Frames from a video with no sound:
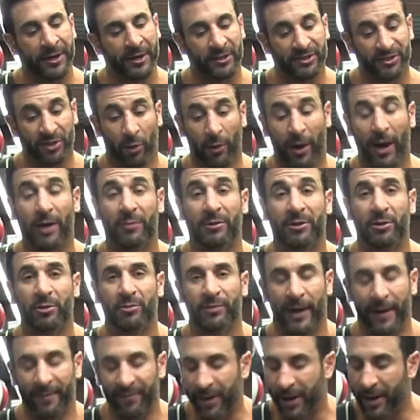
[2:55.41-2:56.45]
So how do we do
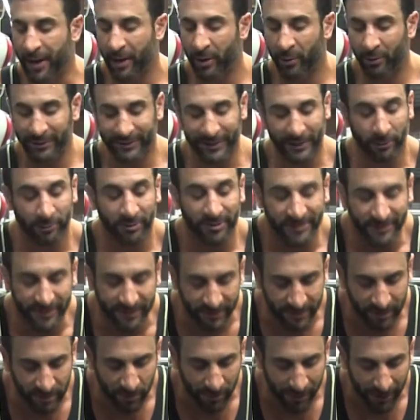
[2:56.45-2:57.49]
that? We take a
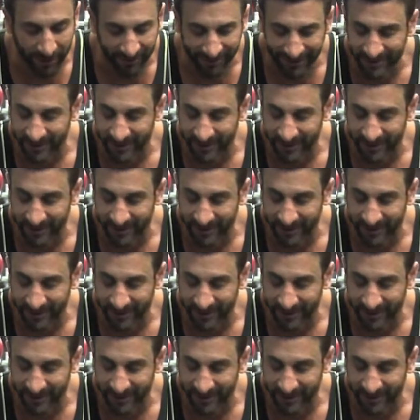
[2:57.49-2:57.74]
resistance band.